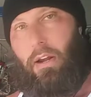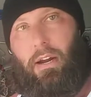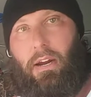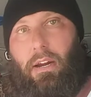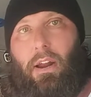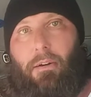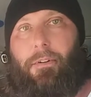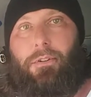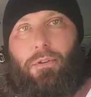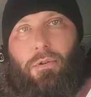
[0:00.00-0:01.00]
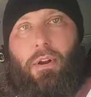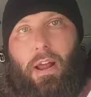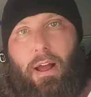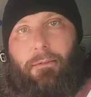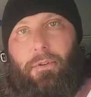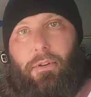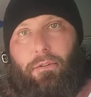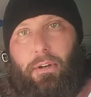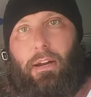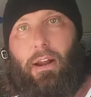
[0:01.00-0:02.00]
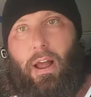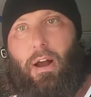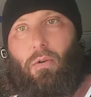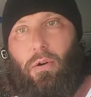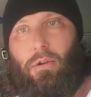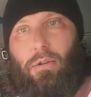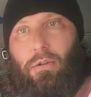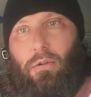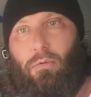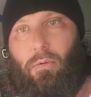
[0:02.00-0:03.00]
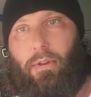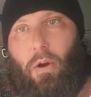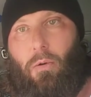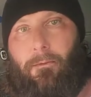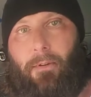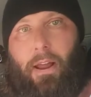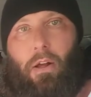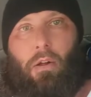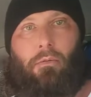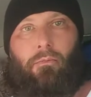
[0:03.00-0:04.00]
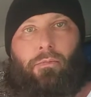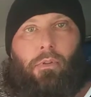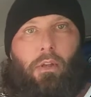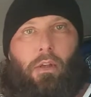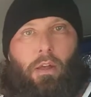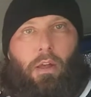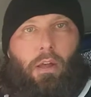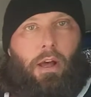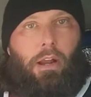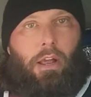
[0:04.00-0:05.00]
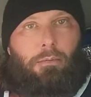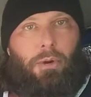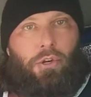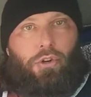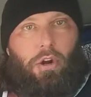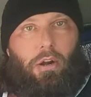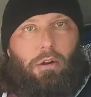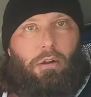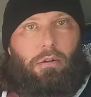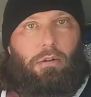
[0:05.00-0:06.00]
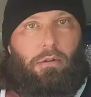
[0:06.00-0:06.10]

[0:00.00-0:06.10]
Got to eat every two and a half to three hours without fail. How do you like my shirt?